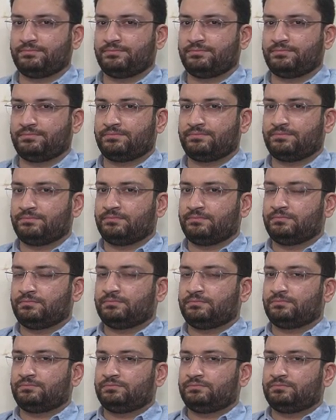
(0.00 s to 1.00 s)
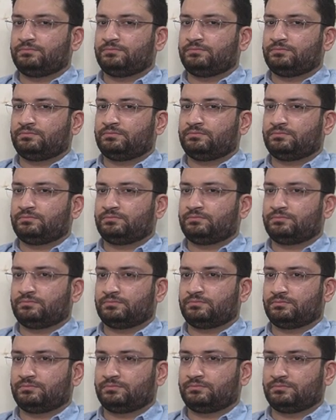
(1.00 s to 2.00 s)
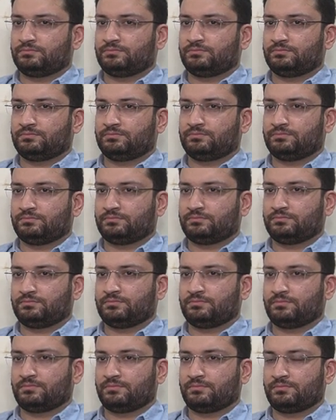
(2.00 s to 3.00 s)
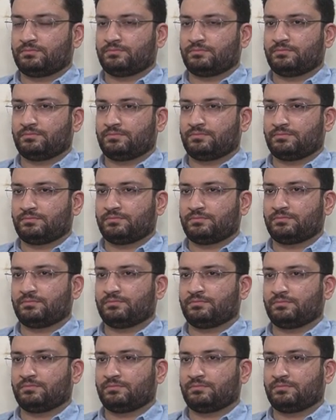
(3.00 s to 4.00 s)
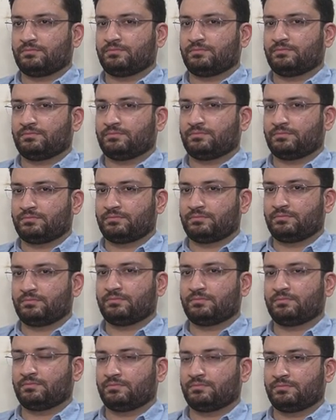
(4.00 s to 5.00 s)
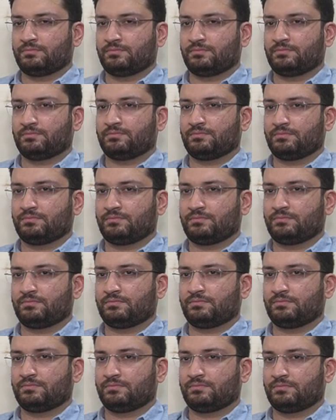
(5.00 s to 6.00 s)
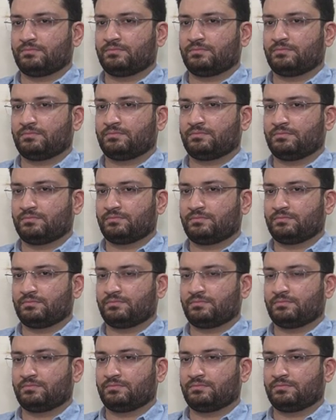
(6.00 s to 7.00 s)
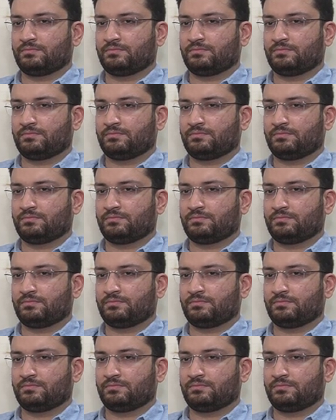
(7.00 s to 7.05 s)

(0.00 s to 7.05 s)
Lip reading: No words are spoken by the person on screen.